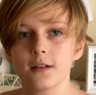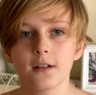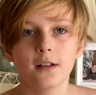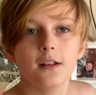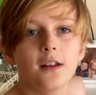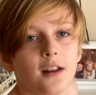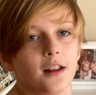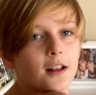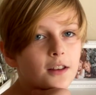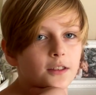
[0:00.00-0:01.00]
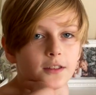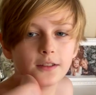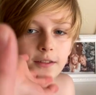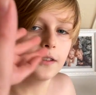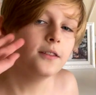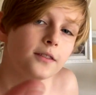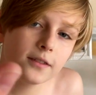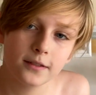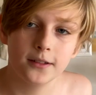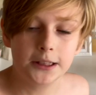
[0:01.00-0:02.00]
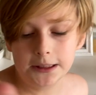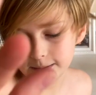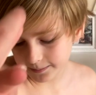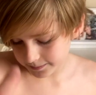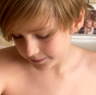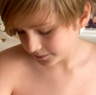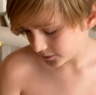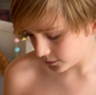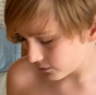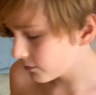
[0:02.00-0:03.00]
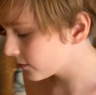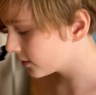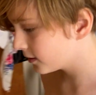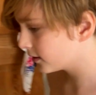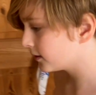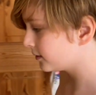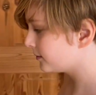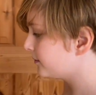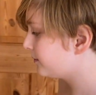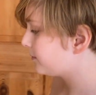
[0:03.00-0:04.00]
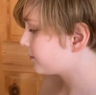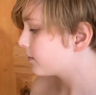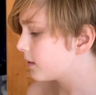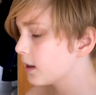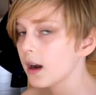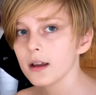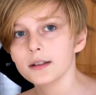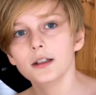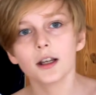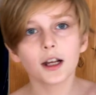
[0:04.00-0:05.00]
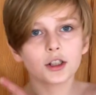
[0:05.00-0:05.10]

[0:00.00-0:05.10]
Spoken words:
the drawer. You're gonna go through one of your drawers in your bedroom, aren't you? Because you're trying to sort out some of the bedroom